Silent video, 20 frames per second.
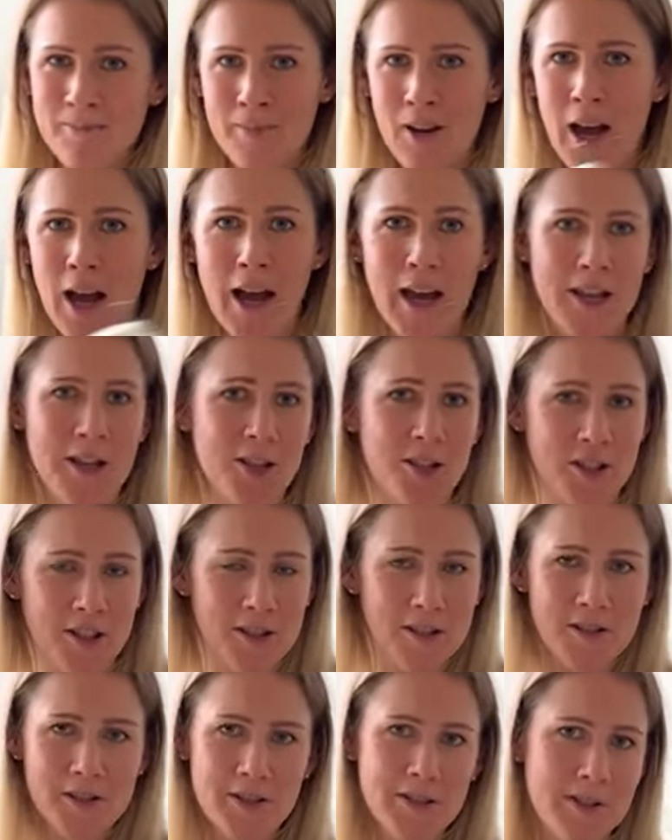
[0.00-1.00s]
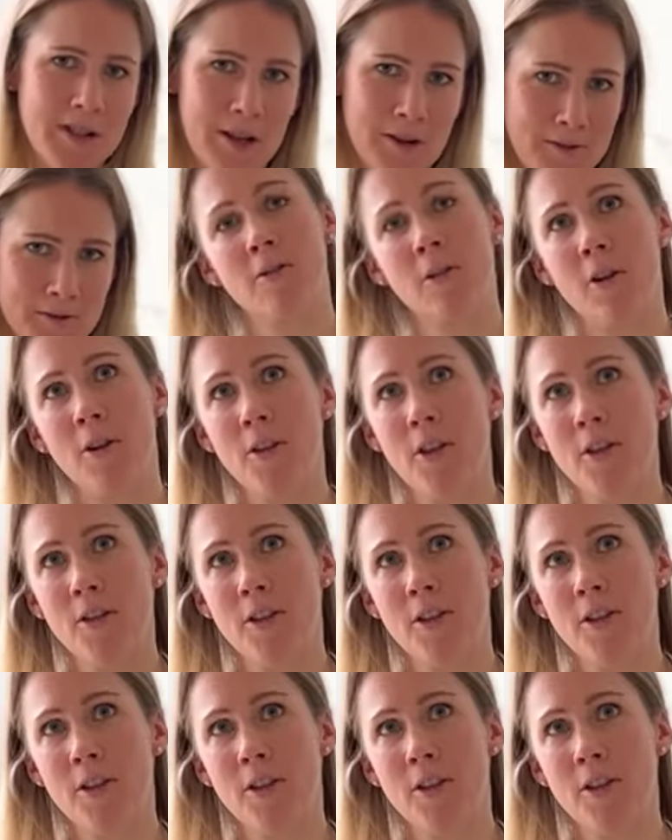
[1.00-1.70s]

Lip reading: hygiene stuff. All the